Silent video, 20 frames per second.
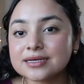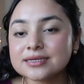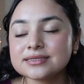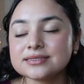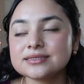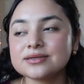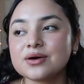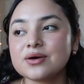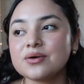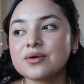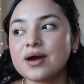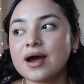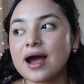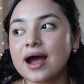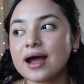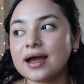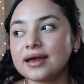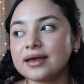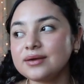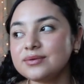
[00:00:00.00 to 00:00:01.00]
So
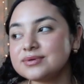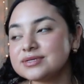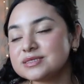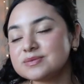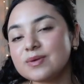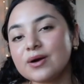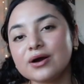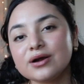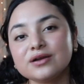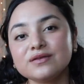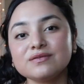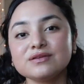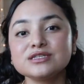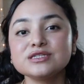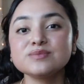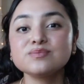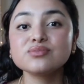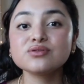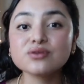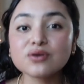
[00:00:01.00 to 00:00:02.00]
I was part of
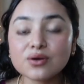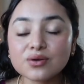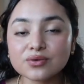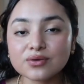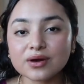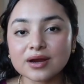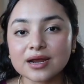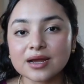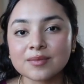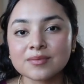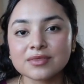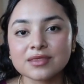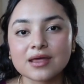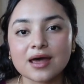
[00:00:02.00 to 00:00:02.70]
this program